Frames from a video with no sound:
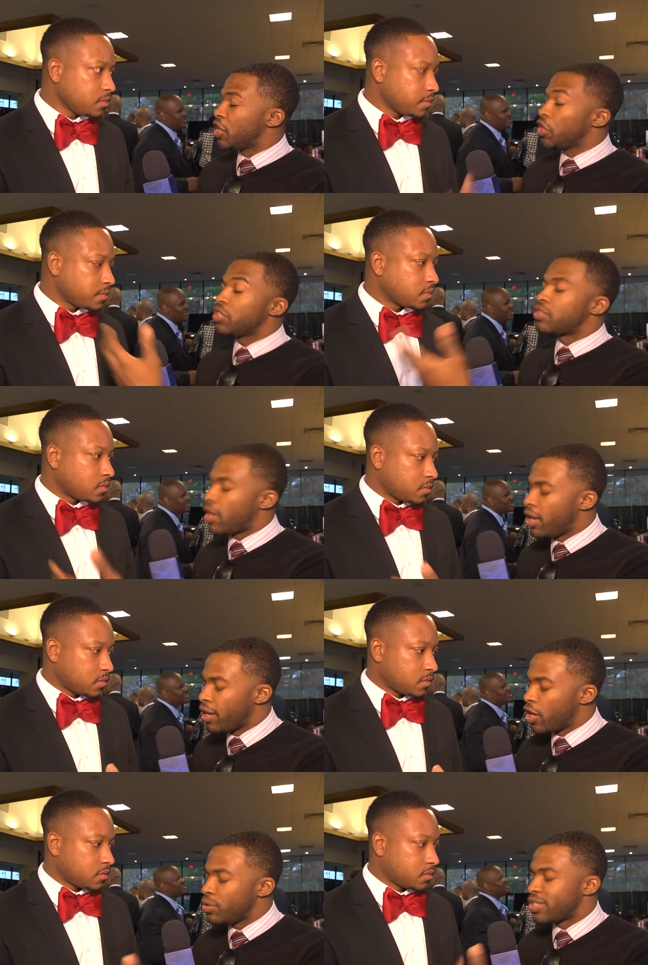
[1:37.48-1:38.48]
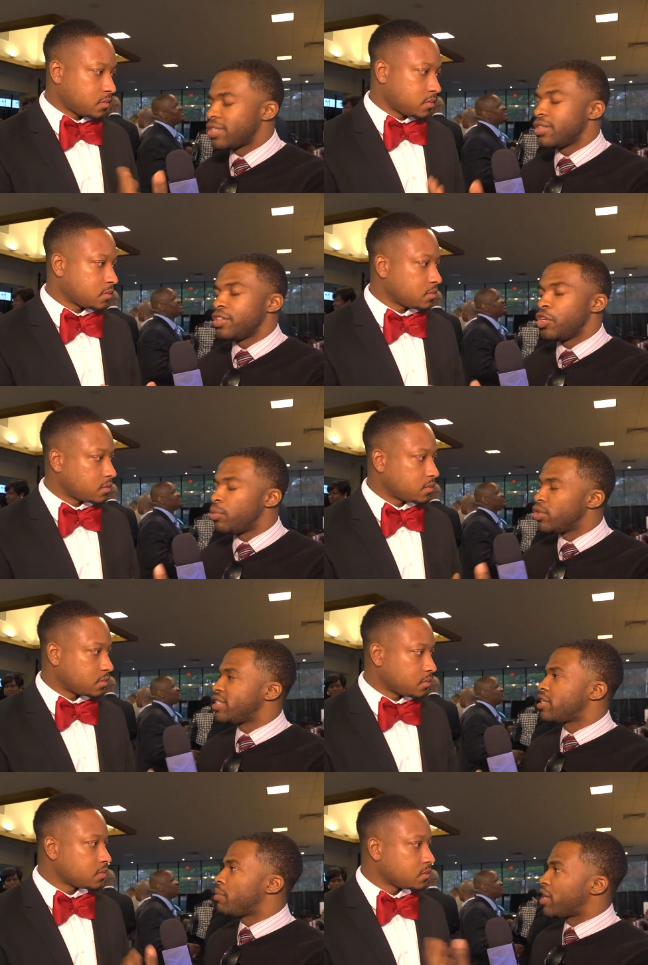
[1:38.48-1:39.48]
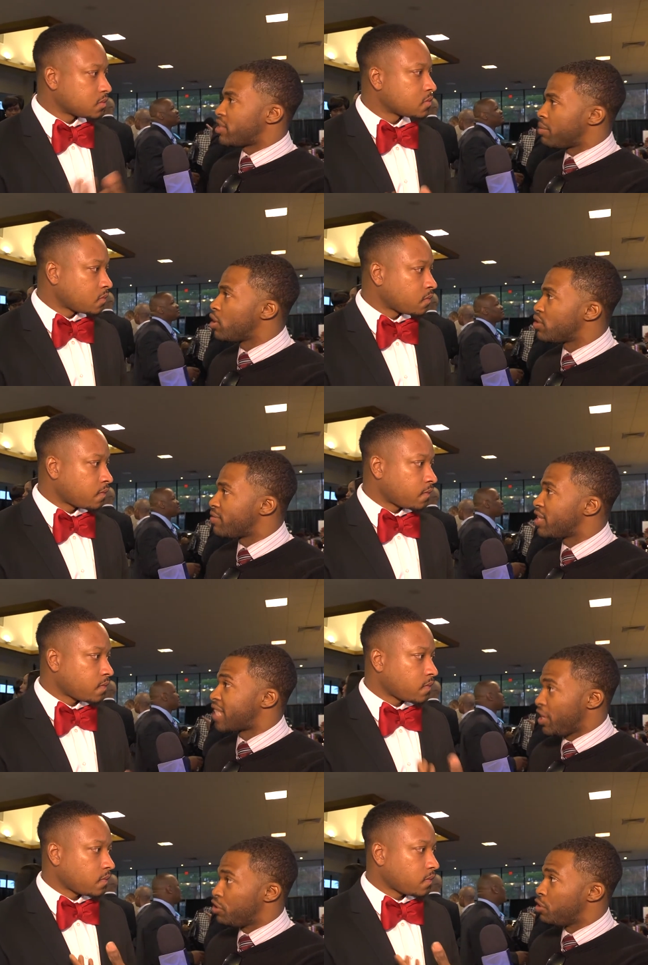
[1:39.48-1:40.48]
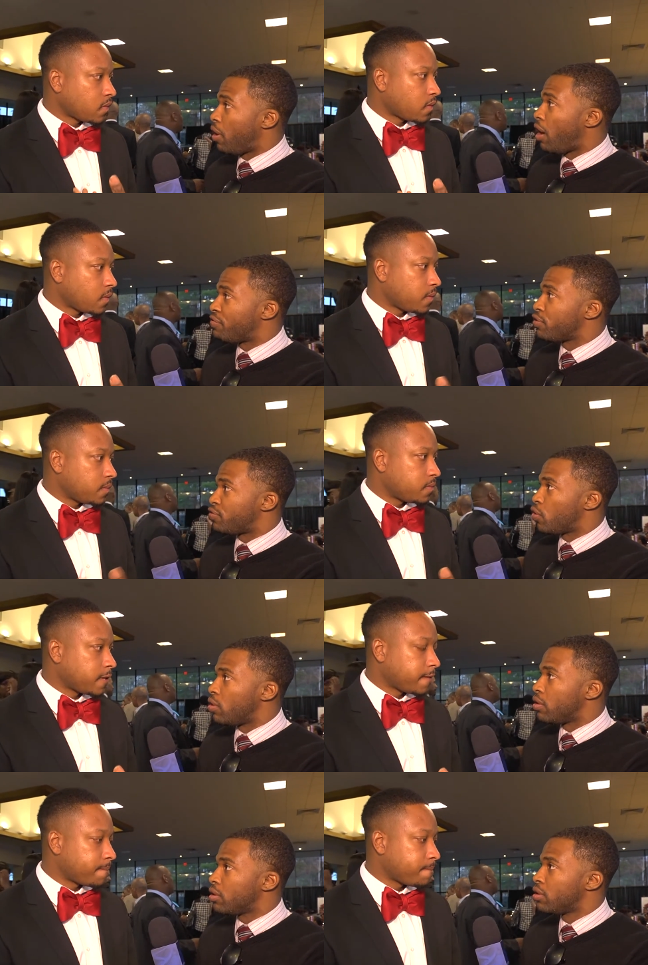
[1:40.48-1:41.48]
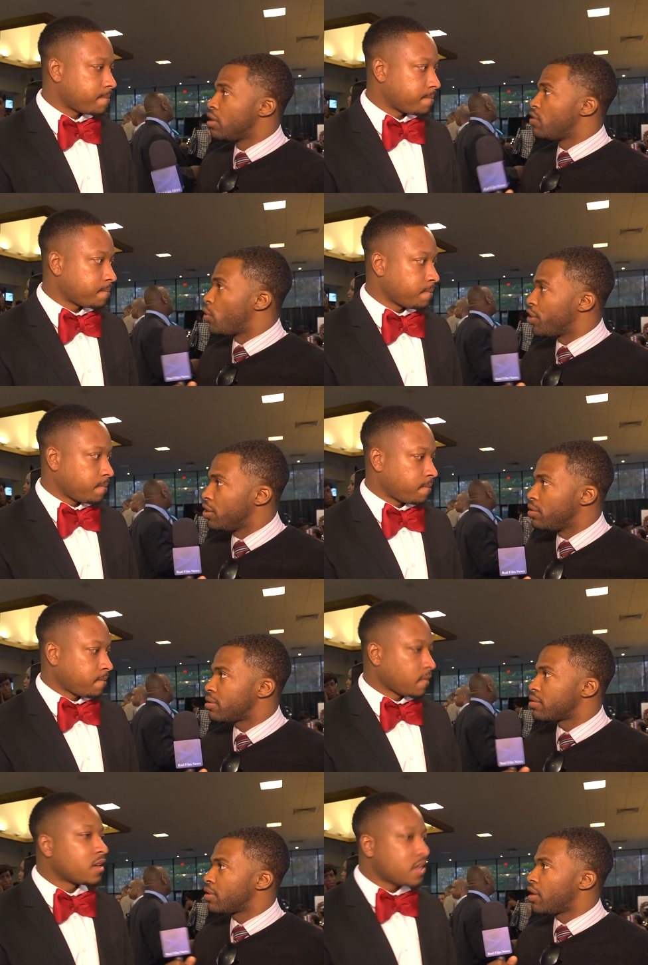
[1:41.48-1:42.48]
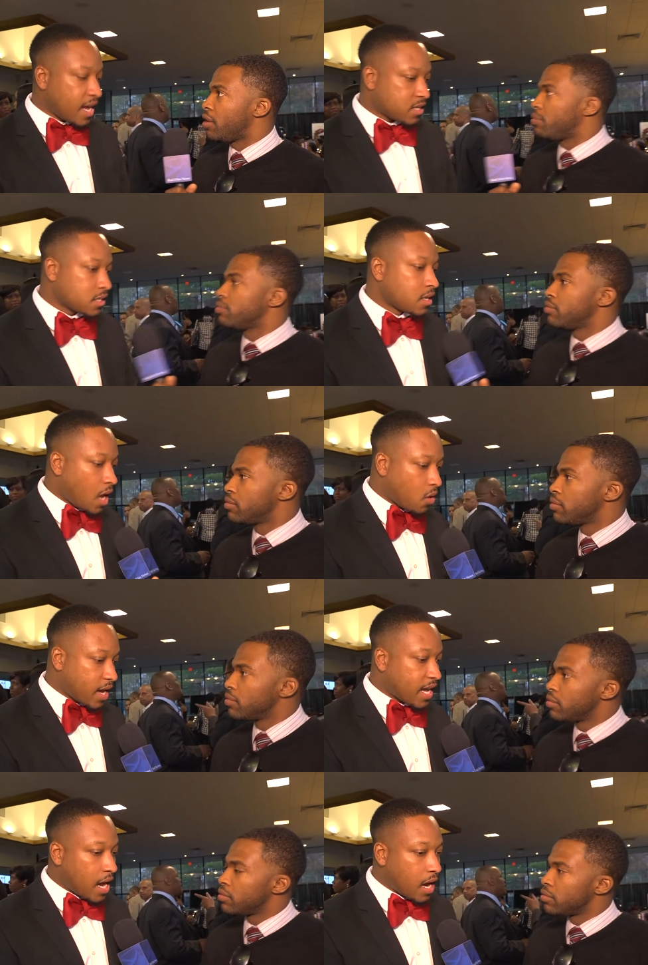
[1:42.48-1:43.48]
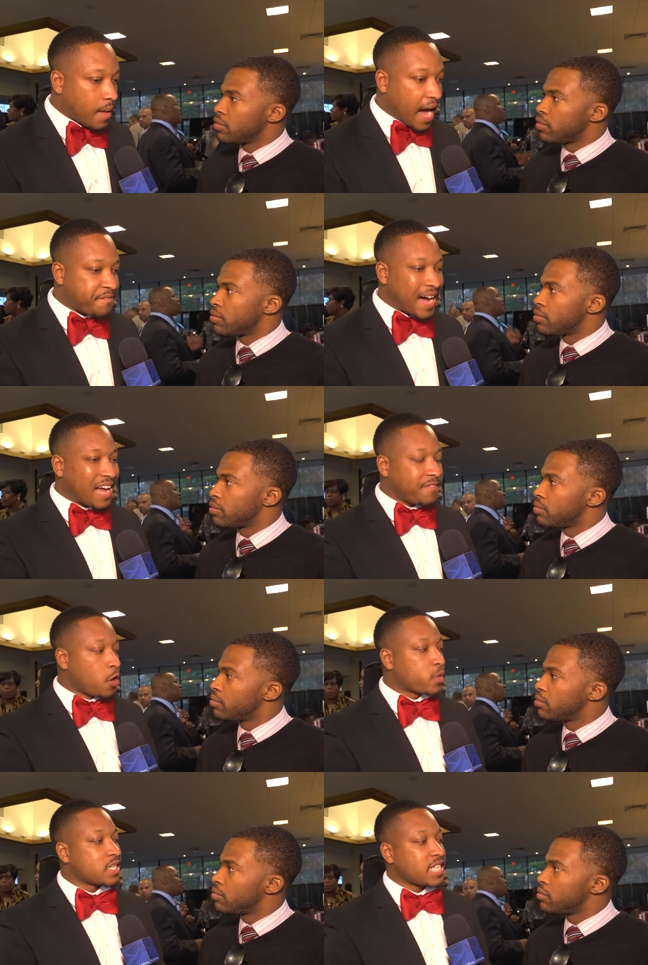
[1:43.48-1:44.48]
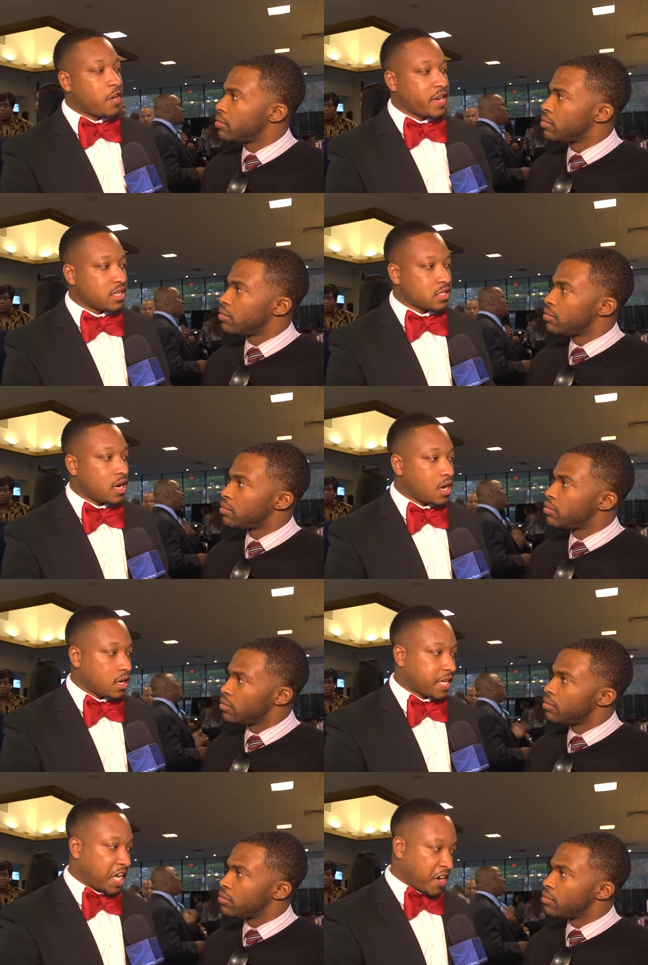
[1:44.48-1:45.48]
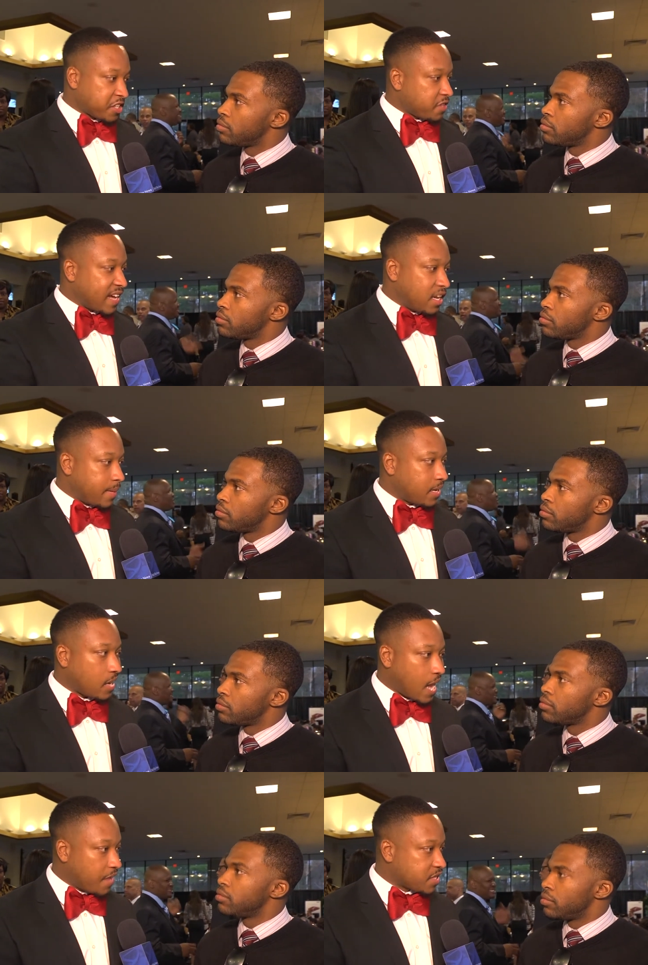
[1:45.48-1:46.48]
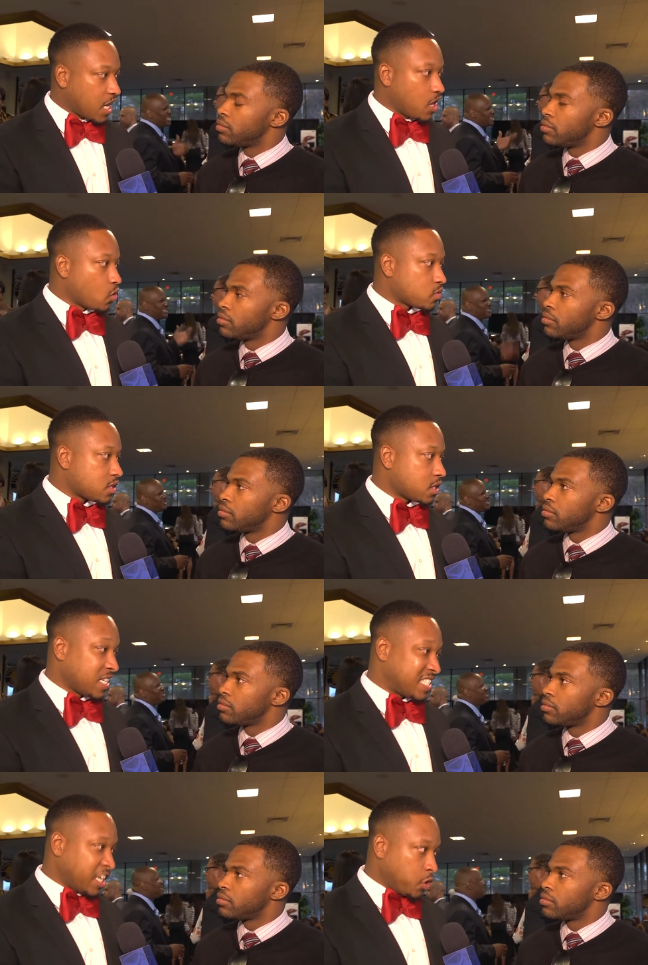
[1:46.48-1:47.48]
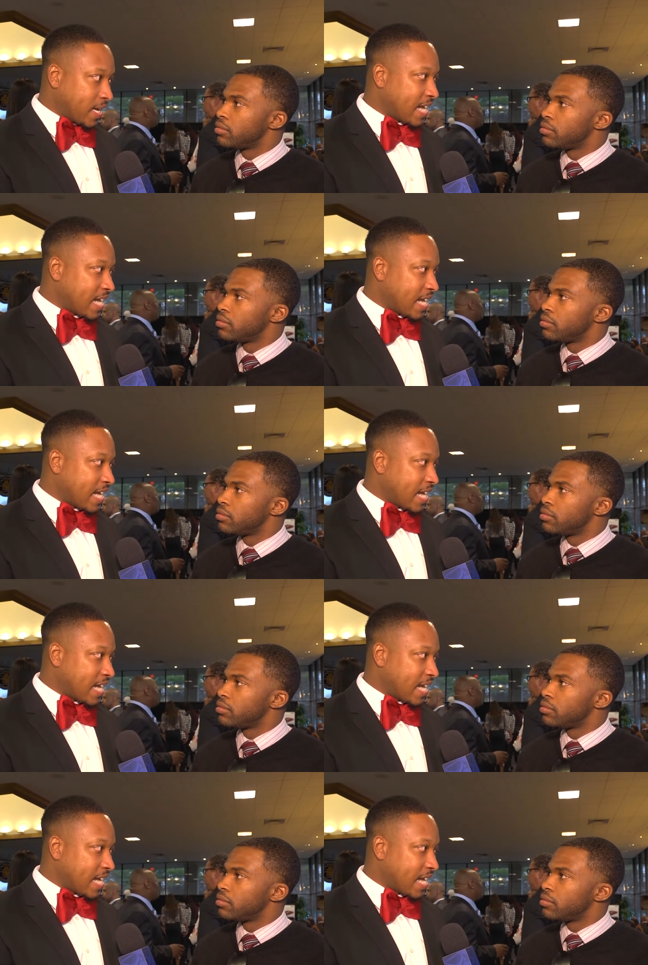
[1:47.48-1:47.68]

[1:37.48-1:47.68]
Speaker 1: Can you uh, go into you know more detail about some of those events that you do offer for for the
Speaker 2: youth? Yes. Um, okay, uh, our five focus areas are character development, life skills, continuing